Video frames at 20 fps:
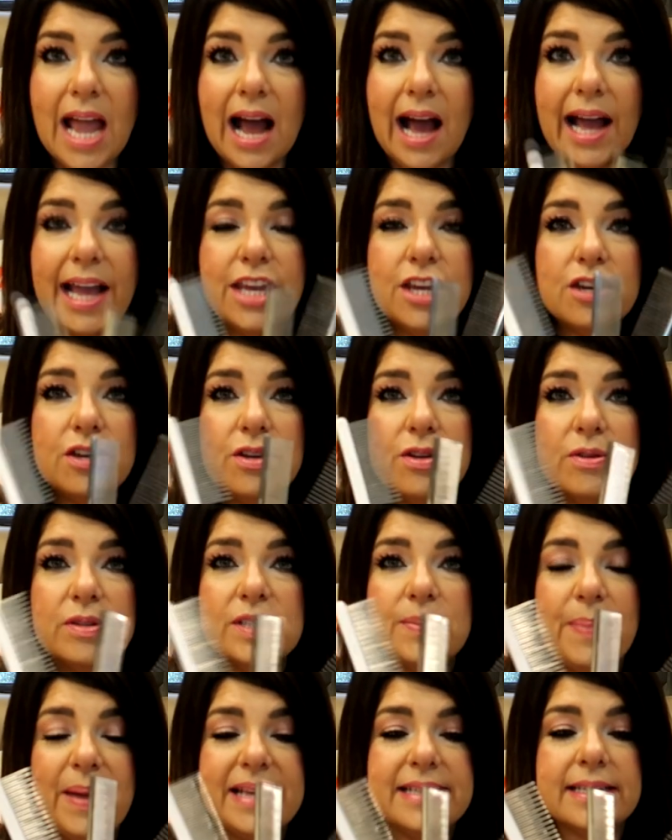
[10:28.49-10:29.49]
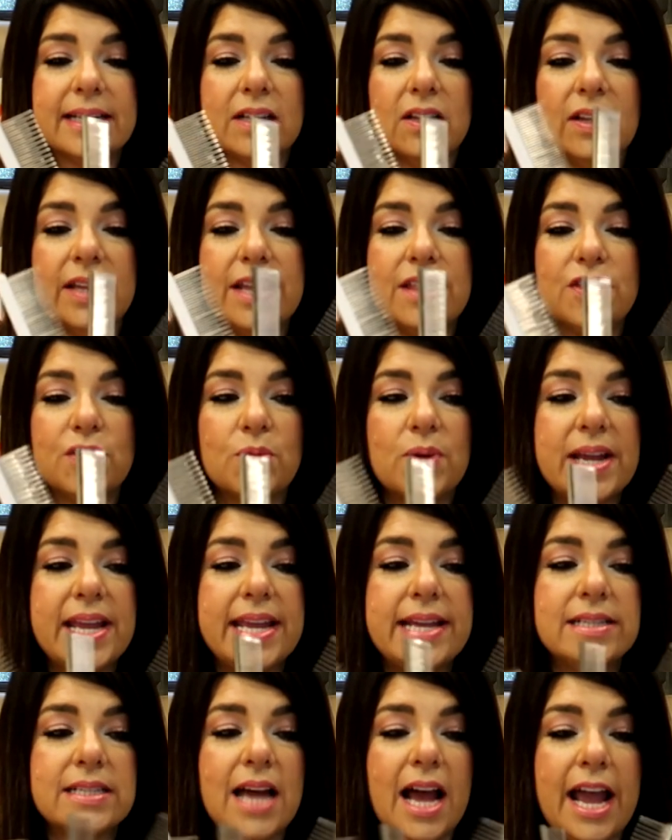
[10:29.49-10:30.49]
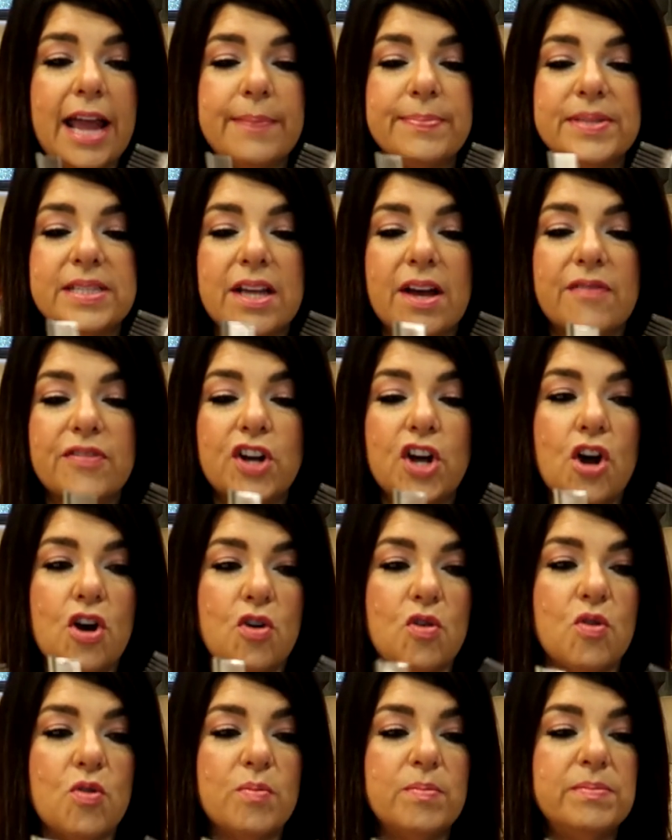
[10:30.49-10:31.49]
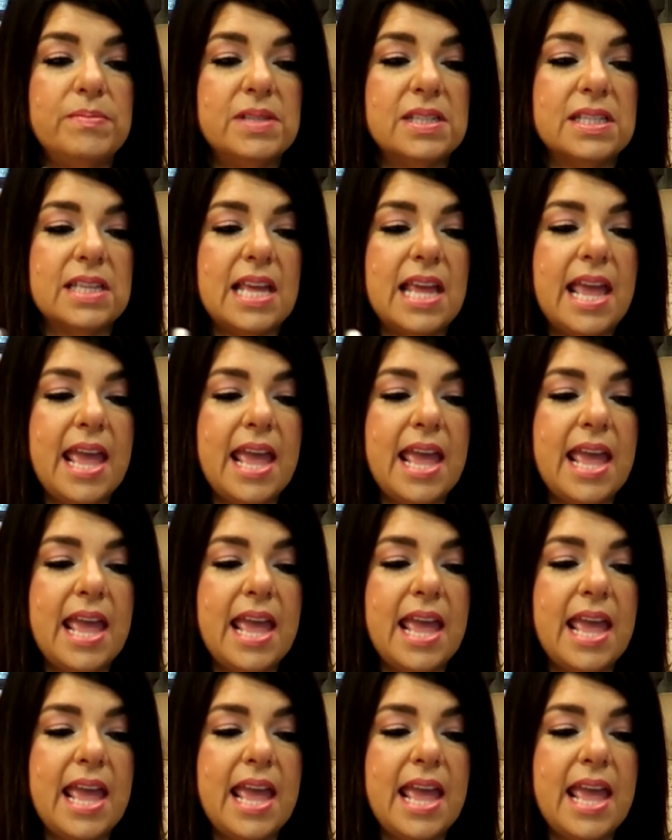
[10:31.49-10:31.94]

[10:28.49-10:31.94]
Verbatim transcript: I use basically three types of combs